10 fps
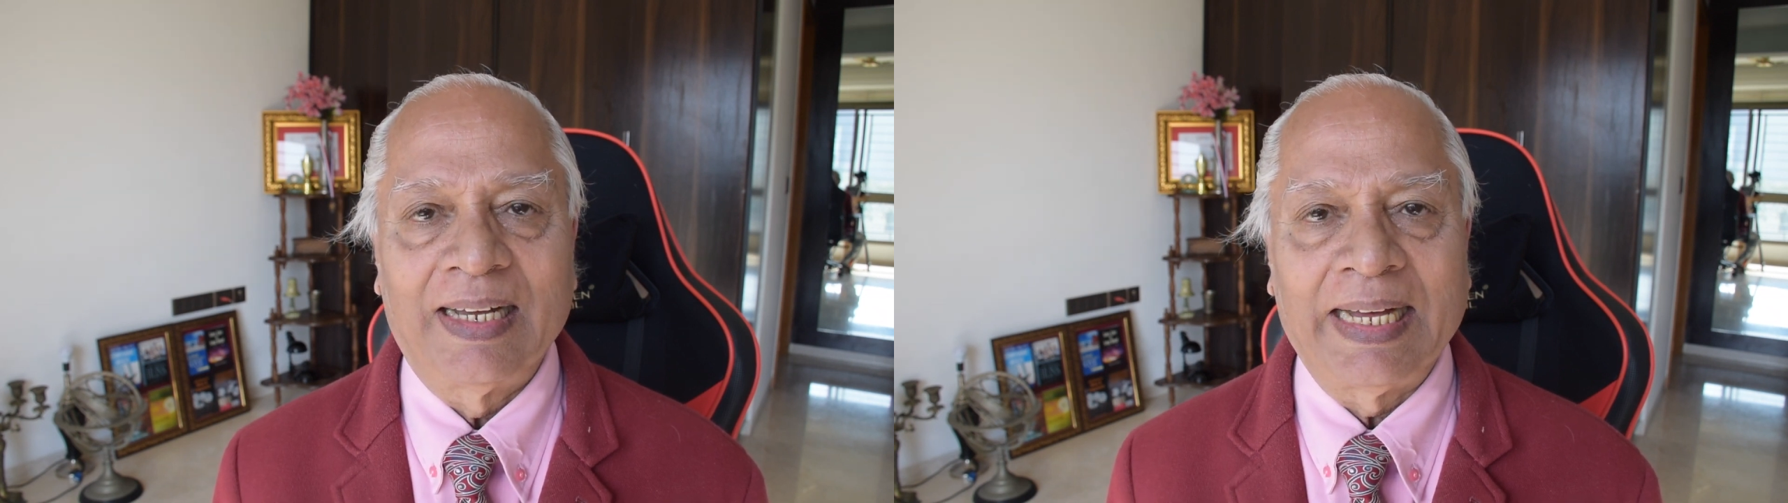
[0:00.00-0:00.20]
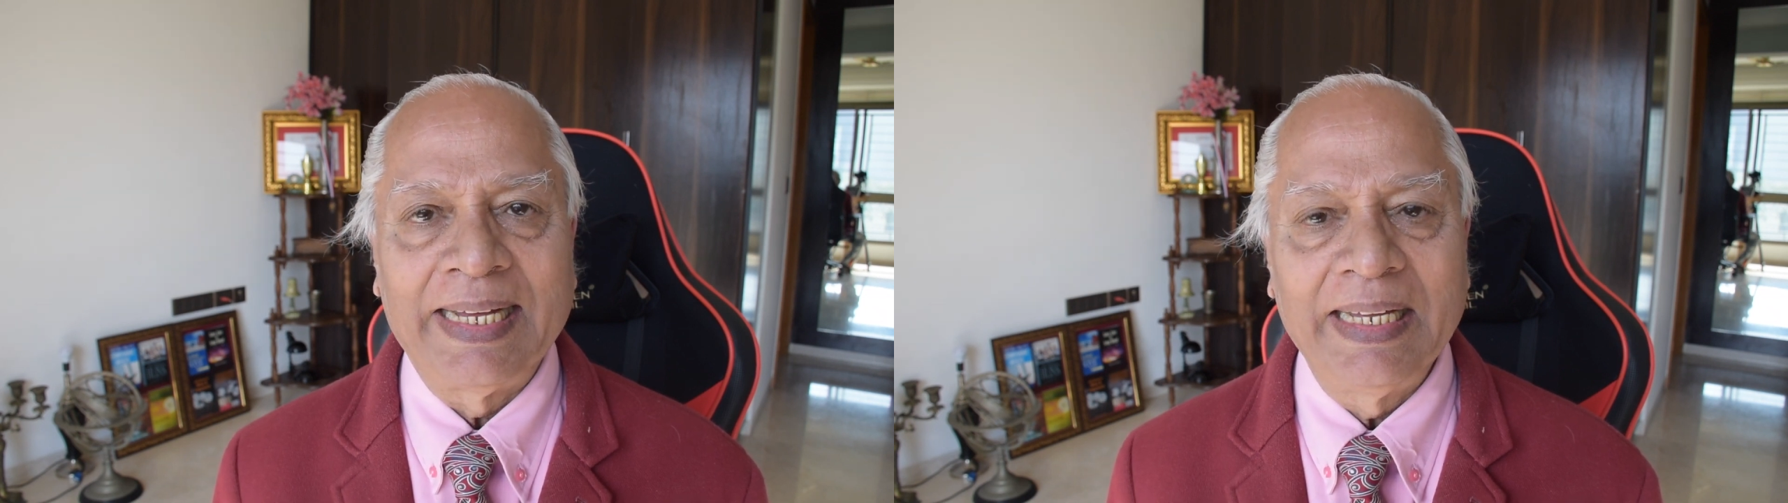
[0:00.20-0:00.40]

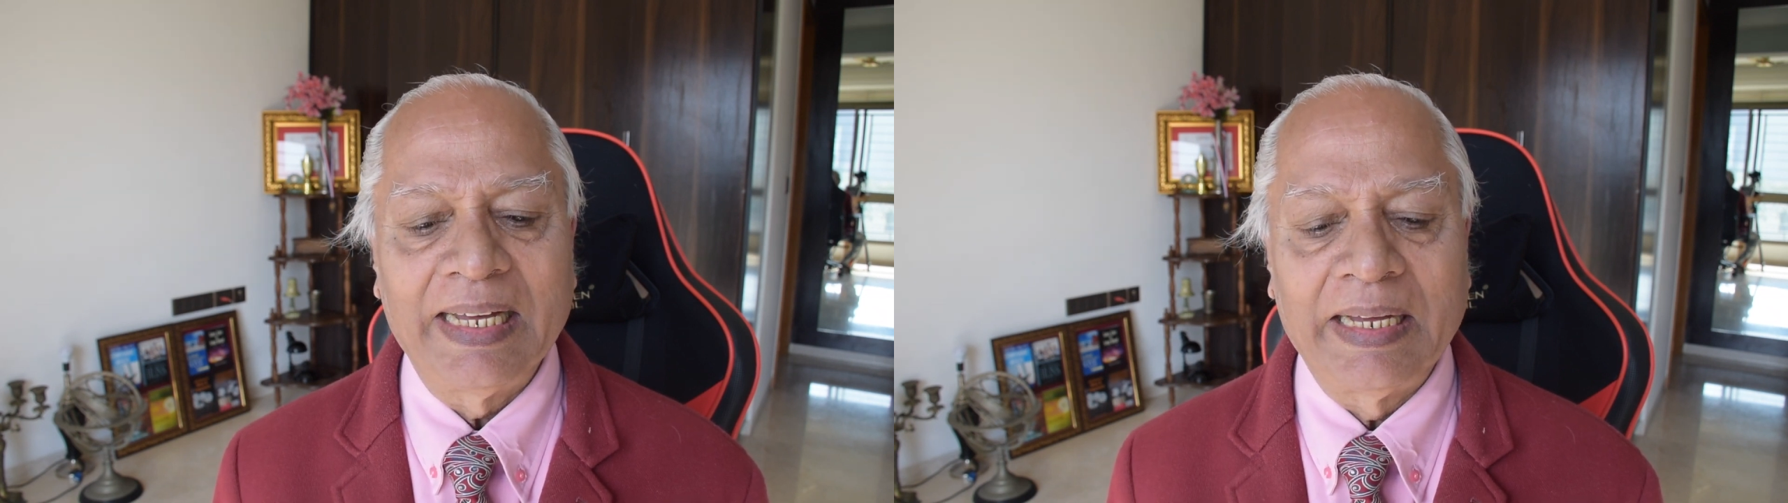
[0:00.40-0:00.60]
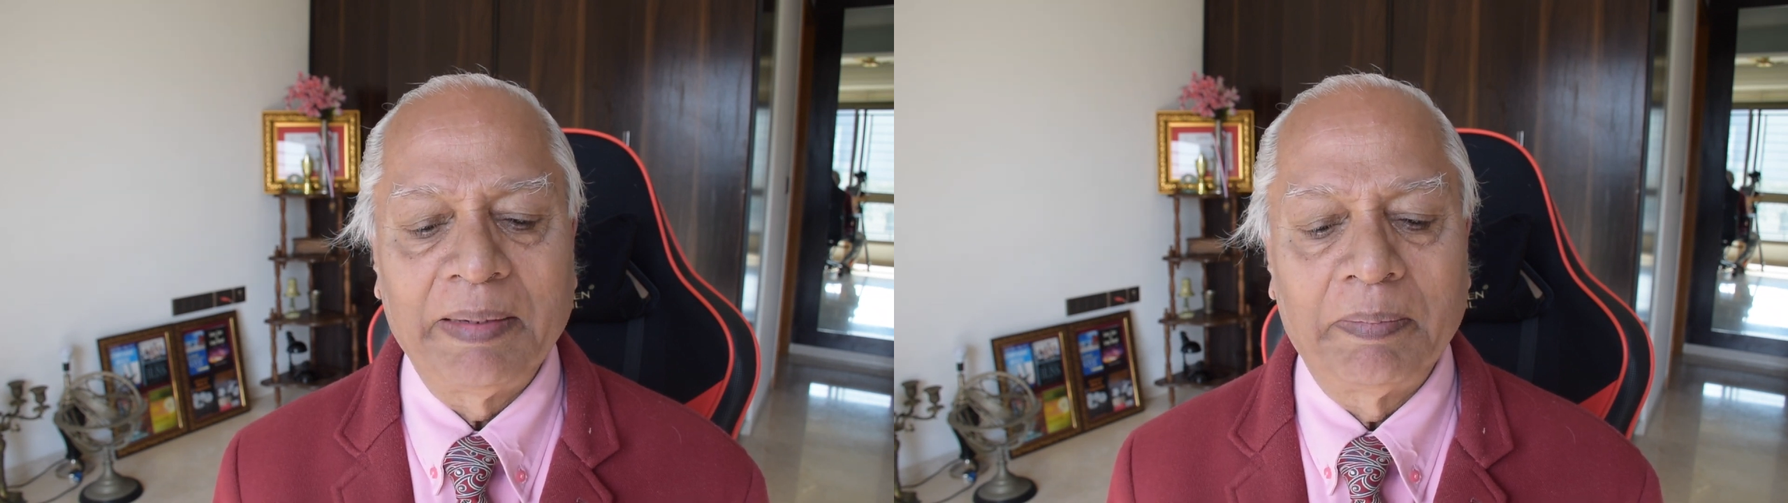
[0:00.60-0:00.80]
I
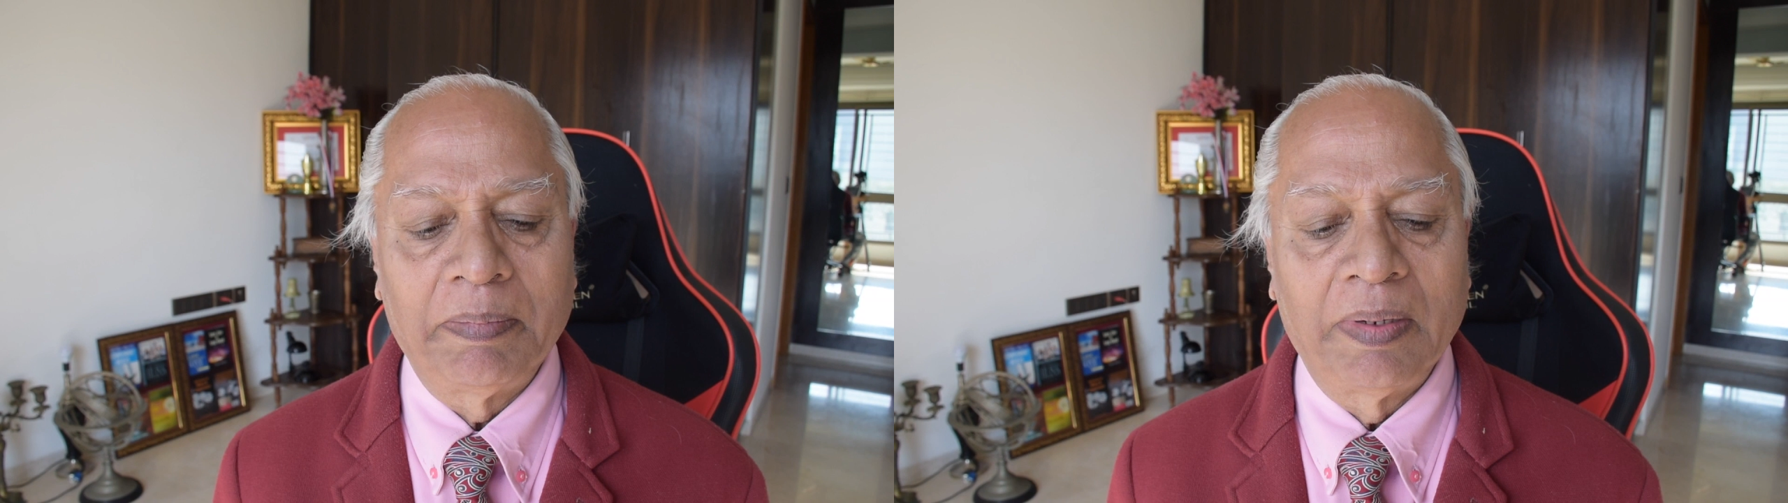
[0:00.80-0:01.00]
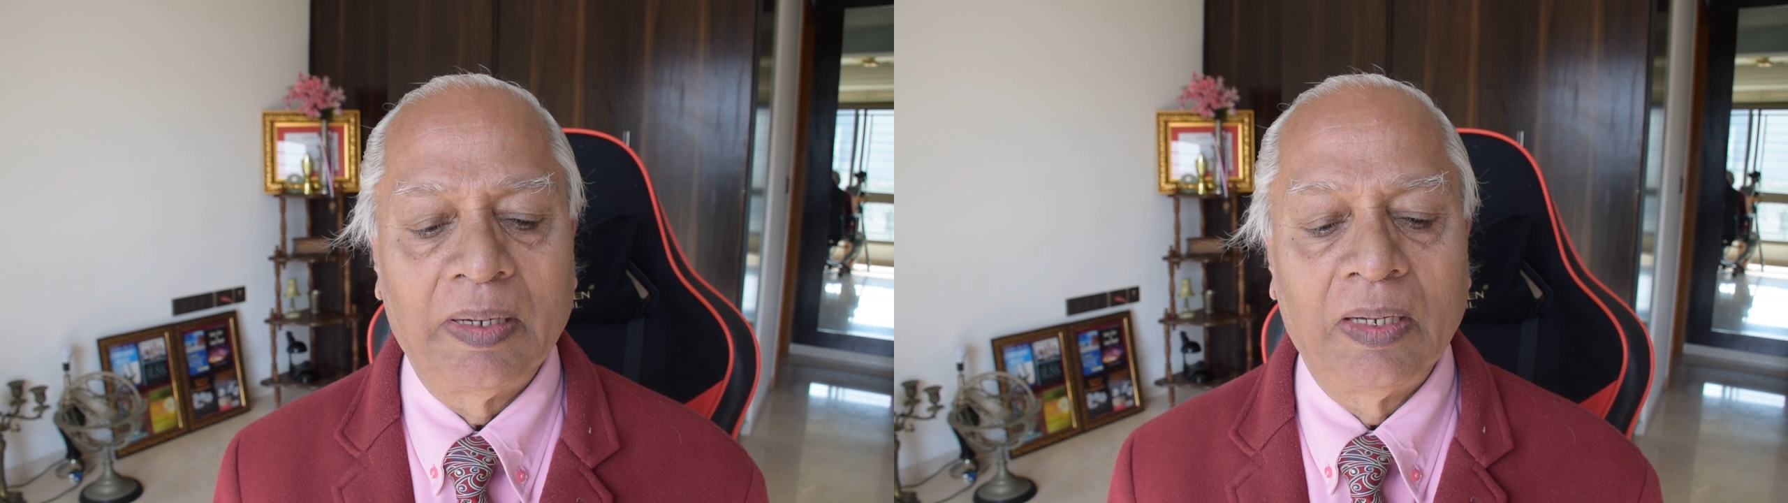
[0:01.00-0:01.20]

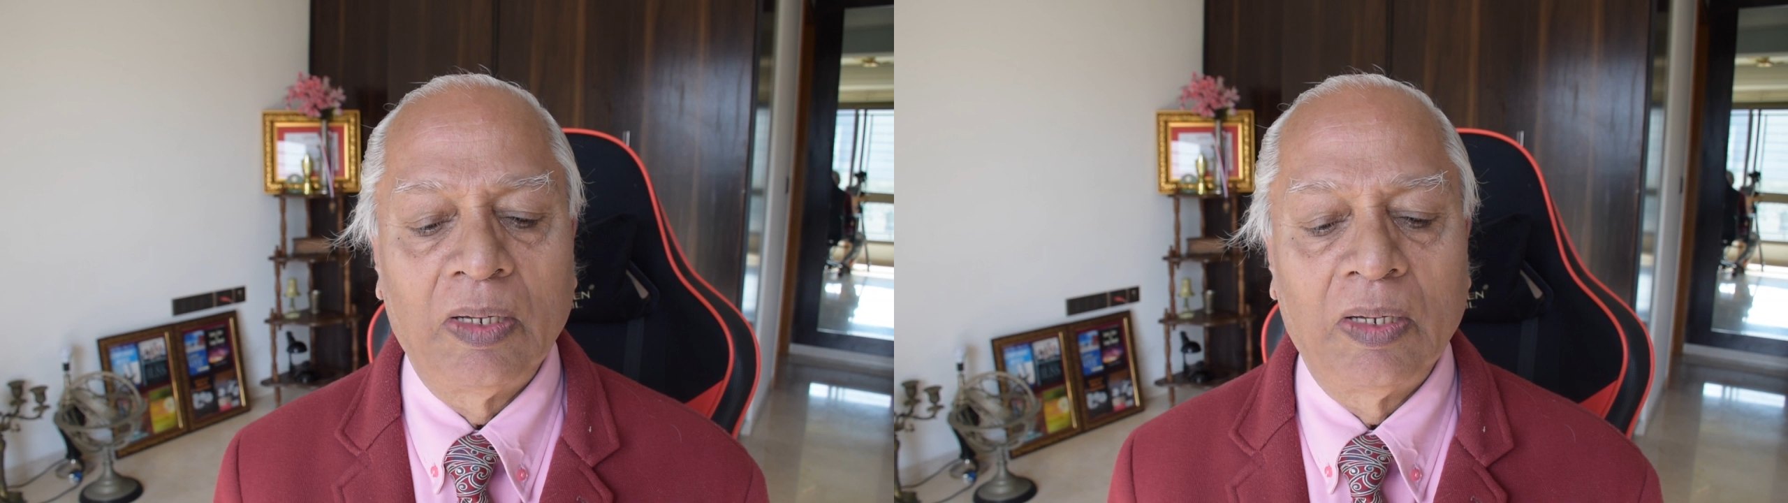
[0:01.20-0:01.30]
am